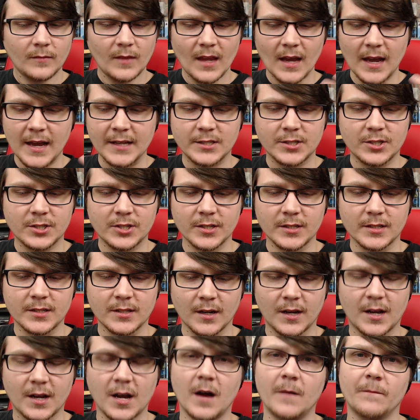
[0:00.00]
it's just
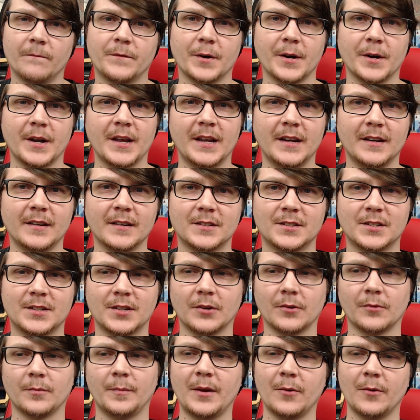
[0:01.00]
comforting
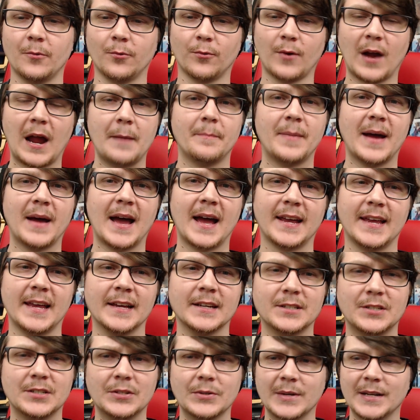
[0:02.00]
to be right back
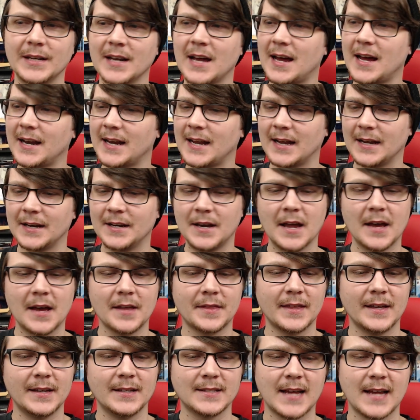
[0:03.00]
into it. Not,
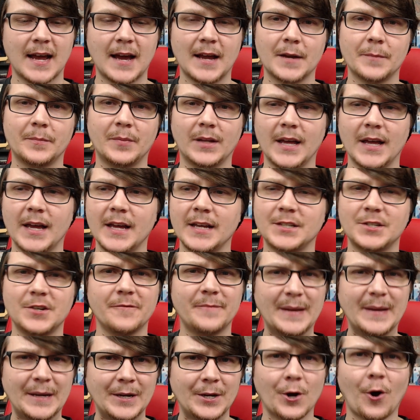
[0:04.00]
nothing's out of place. You've
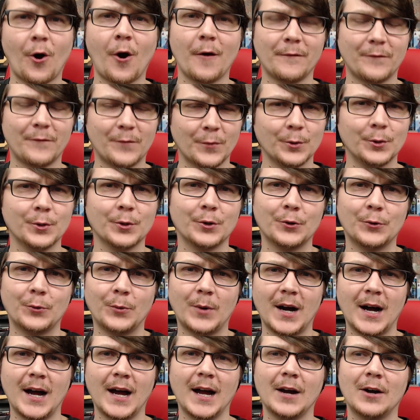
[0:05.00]
been gone for a little
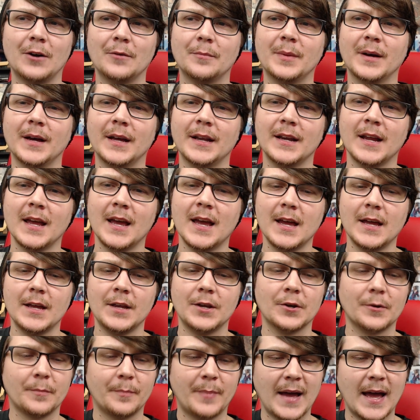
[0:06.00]
while, but
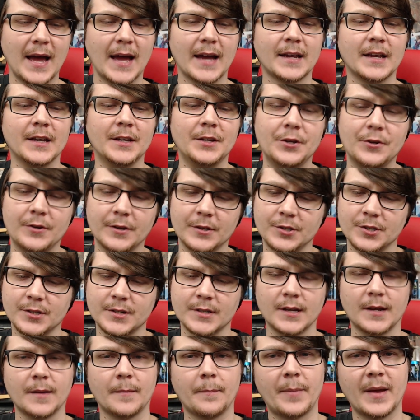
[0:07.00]
you're back and you can
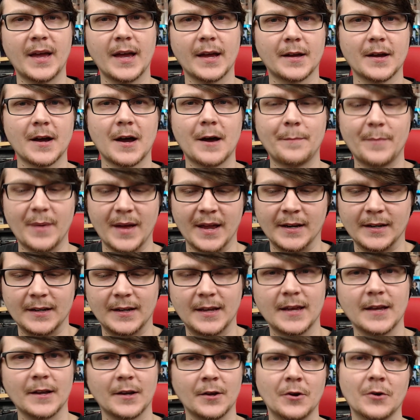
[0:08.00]
just pick up and
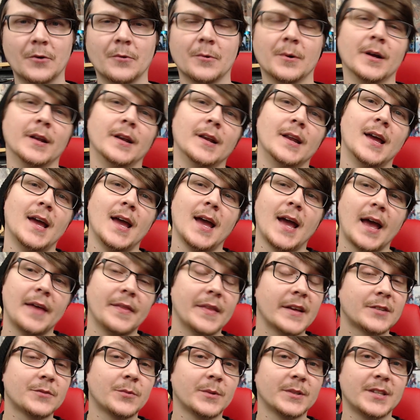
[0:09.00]
get going. And
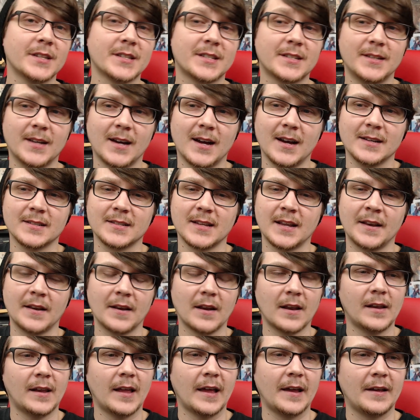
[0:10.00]
that's what this does. And
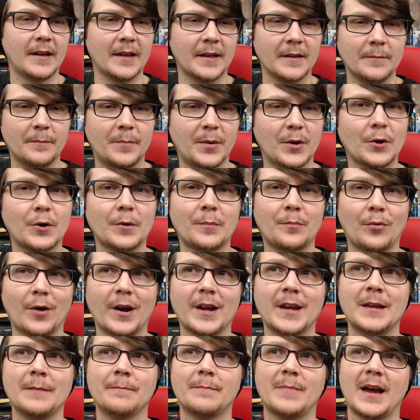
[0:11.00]
like in pure
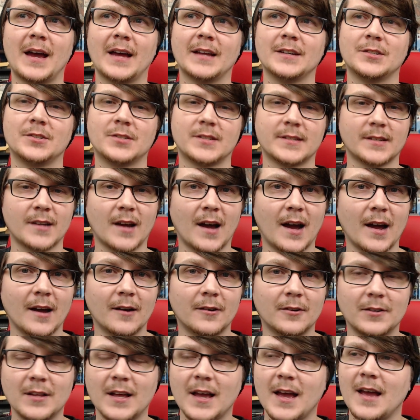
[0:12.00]
Breaking Bad
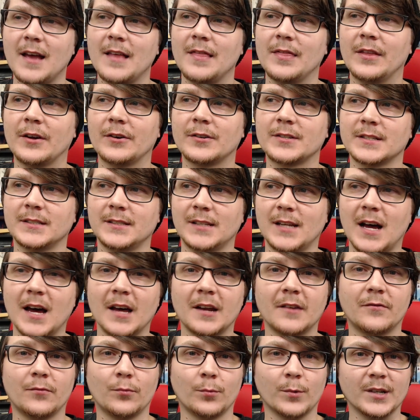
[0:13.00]
style, there's a
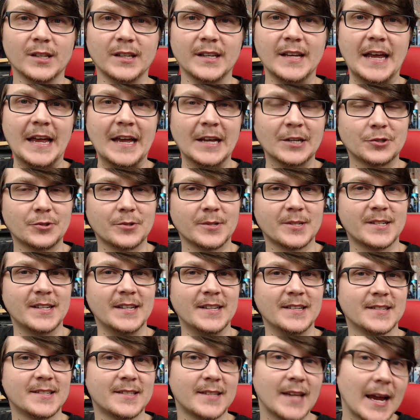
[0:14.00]
lot of really
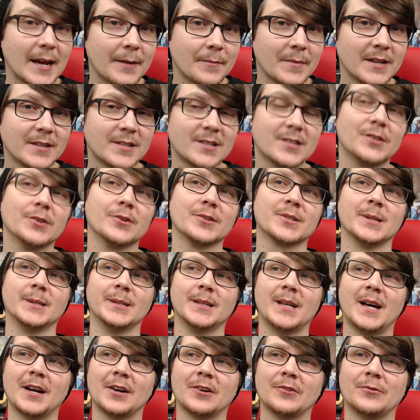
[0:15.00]
interesting segments. There's a
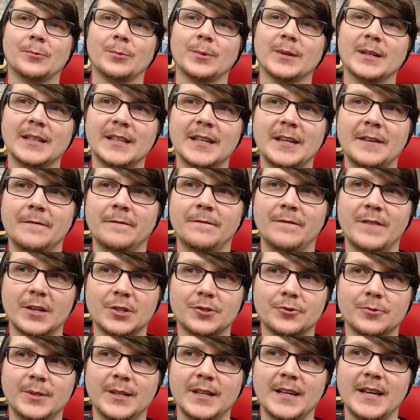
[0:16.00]
lot of really
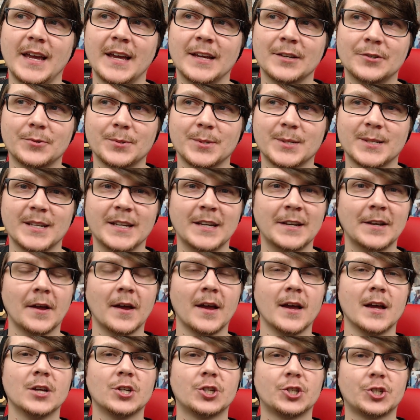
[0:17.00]
visually interesting
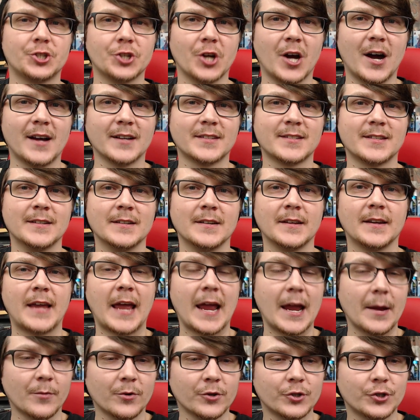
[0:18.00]
shots and
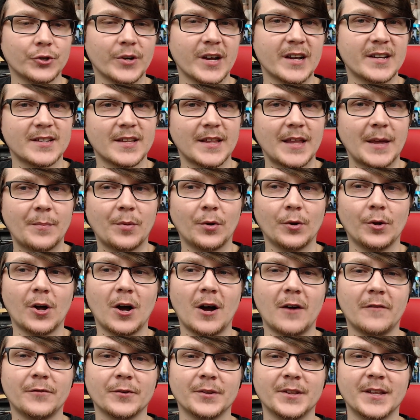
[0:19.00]
camera tricks that they pull
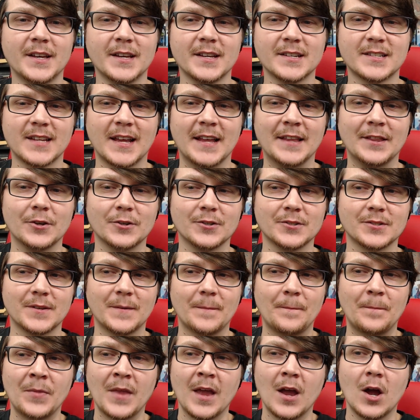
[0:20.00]
off on this. And there's
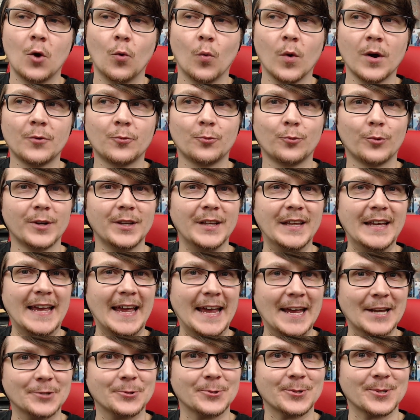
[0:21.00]
one really
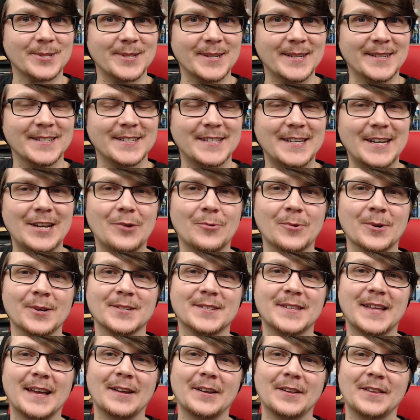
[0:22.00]
interesting sequence
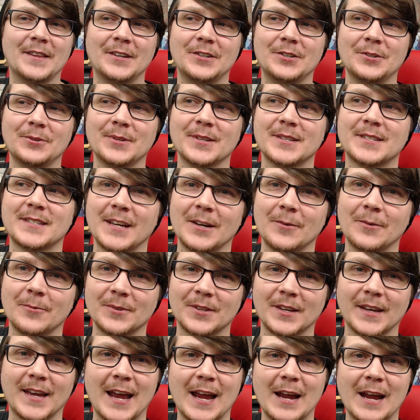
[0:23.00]
that they do this thing with
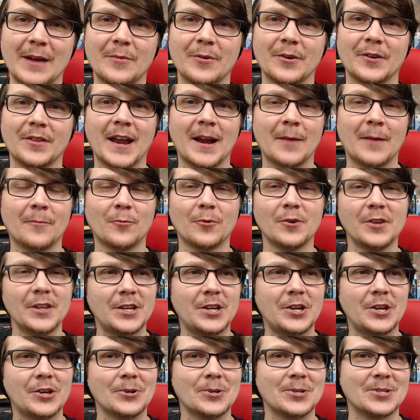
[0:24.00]
the camera that I'm really
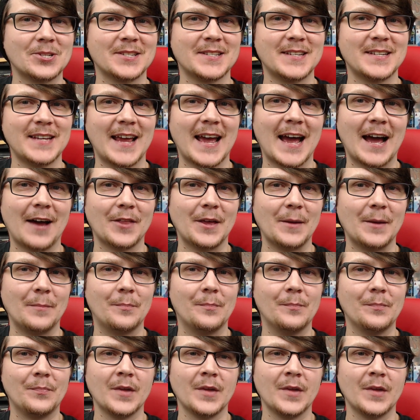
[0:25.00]
curious to see how they